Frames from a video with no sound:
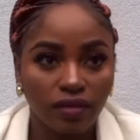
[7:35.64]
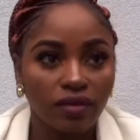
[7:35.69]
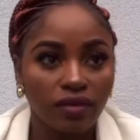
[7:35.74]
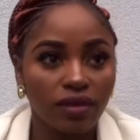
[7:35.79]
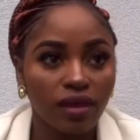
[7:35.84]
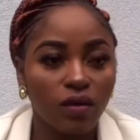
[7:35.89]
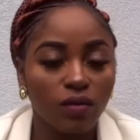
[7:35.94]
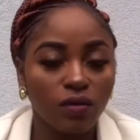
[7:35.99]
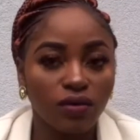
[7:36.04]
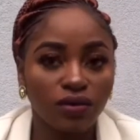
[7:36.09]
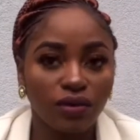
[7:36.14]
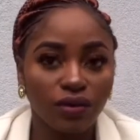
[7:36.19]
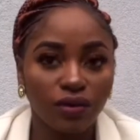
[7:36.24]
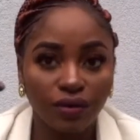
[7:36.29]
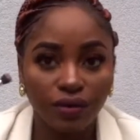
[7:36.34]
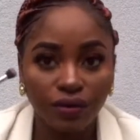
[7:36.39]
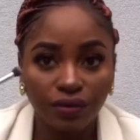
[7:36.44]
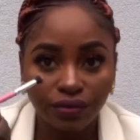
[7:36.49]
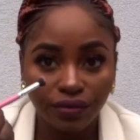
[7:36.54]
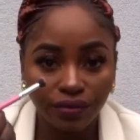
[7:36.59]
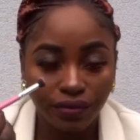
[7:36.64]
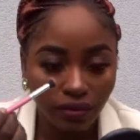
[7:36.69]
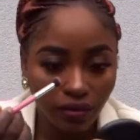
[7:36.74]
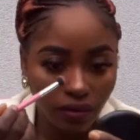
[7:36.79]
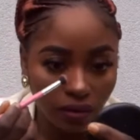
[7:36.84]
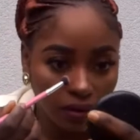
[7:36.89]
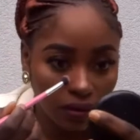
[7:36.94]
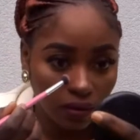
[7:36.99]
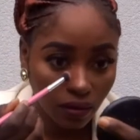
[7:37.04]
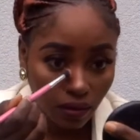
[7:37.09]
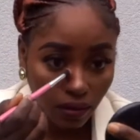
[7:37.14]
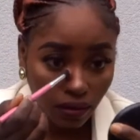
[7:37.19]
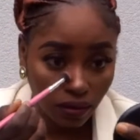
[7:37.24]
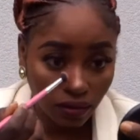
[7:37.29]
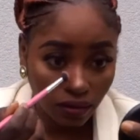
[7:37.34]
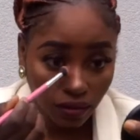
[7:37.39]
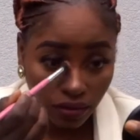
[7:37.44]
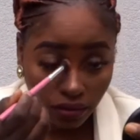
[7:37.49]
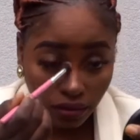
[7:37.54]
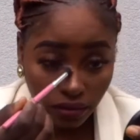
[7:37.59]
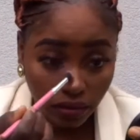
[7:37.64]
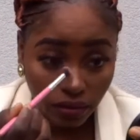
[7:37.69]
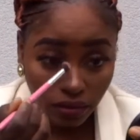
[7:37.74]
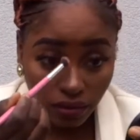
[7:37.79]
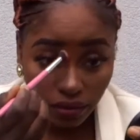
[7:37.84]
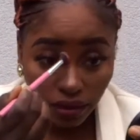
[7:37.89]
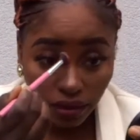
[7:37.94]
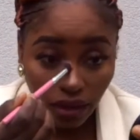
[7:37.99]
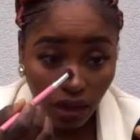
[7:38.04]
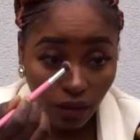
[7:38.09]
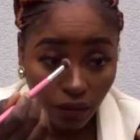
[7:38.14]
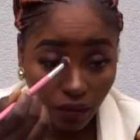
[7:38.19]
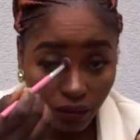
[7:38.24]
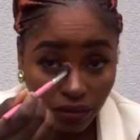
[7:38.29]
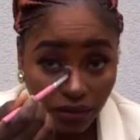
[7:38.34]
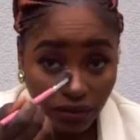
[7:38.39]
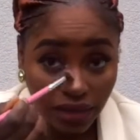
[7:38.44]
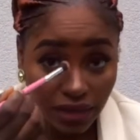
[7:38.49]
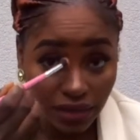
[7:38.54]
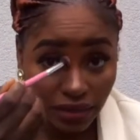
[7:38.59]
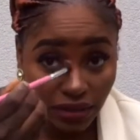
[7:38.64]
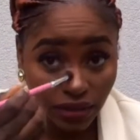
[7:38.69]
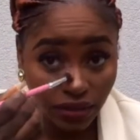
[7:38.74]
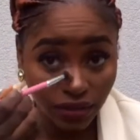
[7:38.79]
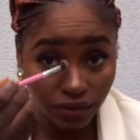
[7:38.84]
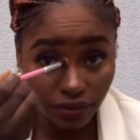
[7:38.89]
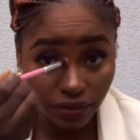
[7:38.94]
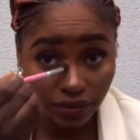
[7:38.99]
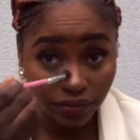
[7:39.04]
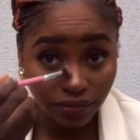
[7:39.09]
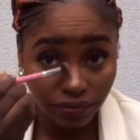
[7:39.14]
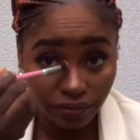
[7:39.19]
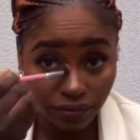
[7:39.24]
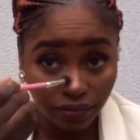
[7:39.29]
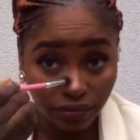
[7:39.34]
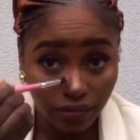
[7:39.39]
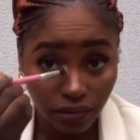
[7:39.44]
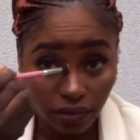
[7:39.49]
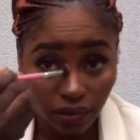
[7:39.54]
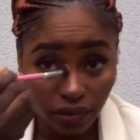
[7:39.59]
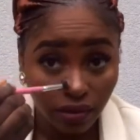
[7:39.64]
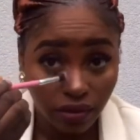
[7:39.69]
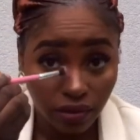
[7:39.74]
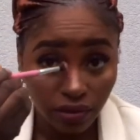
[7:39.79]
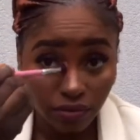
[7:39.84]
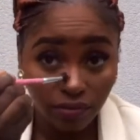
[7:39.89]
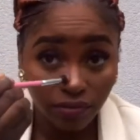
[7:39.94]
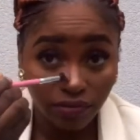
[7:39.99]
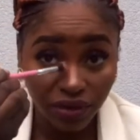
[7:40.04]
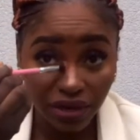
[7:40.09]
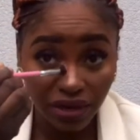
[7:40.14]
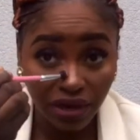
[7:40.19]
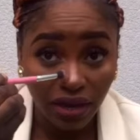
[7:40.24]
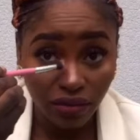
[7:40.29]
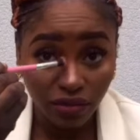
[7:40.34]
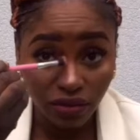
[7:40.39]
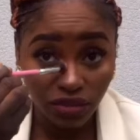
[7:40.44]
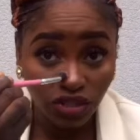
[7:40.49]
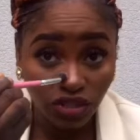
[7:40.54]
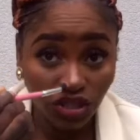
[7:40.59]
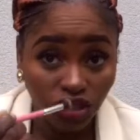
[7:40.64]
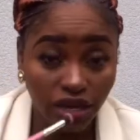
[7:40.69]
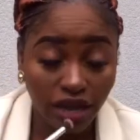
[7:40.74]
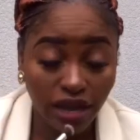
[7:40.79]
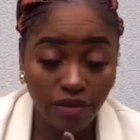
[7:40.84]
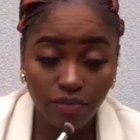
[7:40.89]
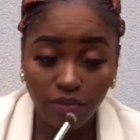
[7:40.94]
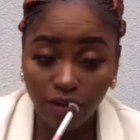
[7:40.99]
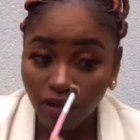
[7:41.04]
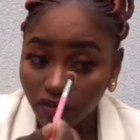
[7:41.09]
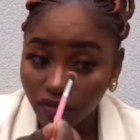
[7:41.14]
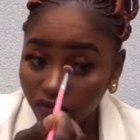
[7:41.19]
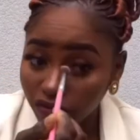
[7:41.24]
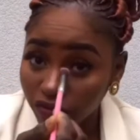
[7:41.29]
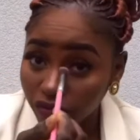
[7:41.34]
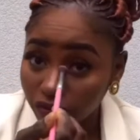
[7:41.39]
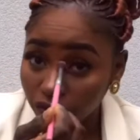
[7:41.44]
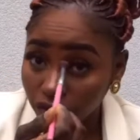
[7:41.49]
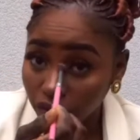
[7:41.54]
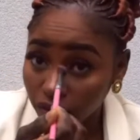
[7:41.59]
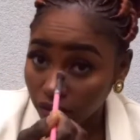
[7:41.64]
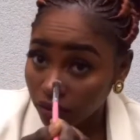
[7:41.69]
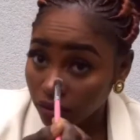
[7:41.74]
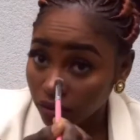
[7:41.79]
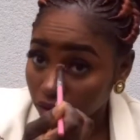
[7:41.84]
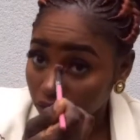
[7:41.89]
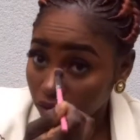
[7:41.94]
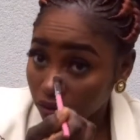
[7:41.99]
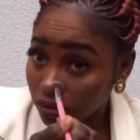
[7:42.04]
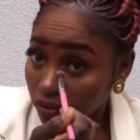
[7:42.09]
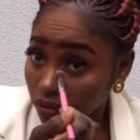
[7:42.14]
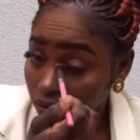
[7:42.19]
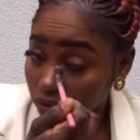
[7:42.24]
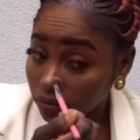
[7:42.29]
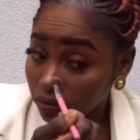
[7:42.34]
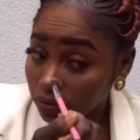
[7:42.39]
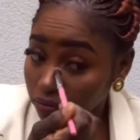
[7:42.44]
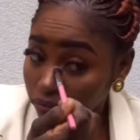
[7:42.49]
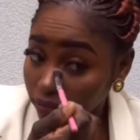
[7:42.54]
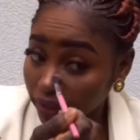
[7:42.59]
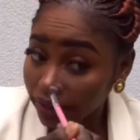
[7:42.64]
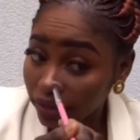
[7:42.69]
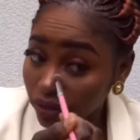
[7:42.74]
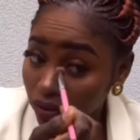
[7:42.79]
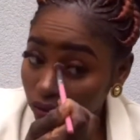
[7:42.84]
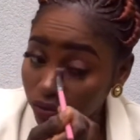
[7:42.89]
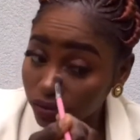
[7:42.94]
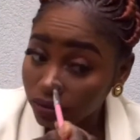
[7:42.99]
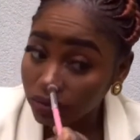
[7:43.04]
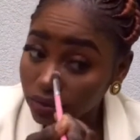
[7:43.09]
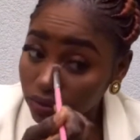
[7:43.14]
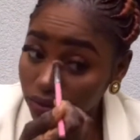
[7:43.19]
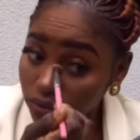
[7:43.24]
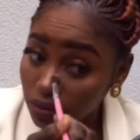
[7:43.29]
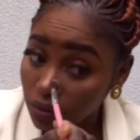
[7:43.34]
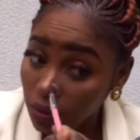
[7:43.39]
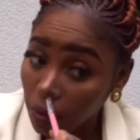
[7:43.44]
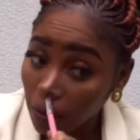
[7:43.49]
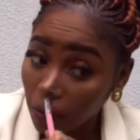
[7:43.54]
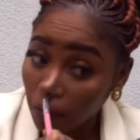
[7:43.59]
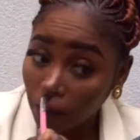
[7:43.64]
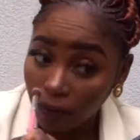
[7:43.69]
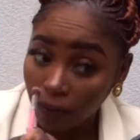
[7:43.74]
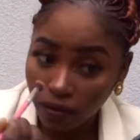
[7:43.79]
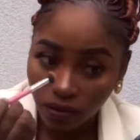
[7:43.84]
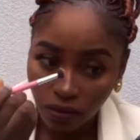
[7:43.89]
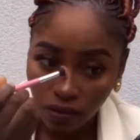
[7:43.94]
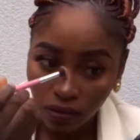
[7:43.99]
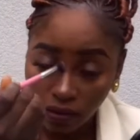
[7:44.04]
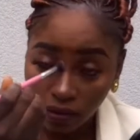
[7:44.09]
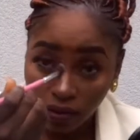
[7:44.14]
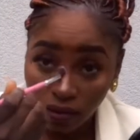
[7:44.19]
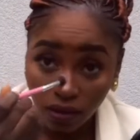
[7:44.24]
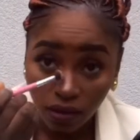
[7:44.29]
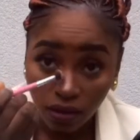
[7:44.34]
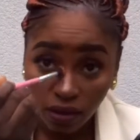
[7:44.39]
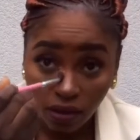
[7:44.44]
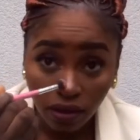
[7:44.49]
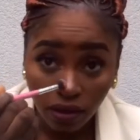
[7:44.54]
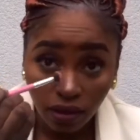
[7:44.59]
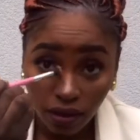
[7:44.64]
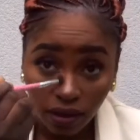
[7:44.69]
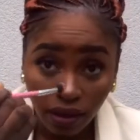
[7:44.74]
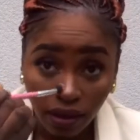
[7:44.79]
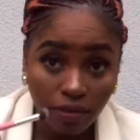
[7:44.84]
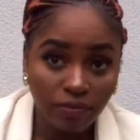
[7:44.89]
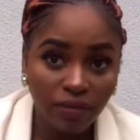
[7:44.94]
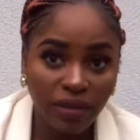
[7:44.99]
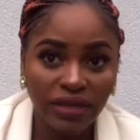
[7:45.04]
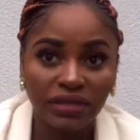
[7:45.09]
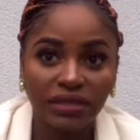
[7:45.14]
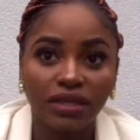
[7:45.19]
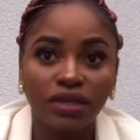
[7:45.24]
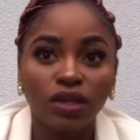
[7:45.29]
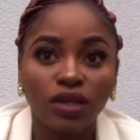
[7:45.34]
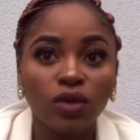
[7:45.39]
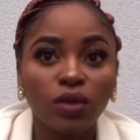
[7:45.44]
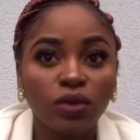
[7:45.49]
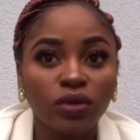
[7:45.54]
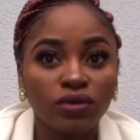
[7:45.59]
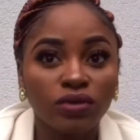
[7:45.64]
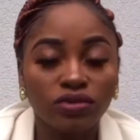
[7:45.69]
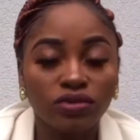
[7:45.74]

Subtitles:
That will go. I'll use that to bring out the shape of my nose and makes it look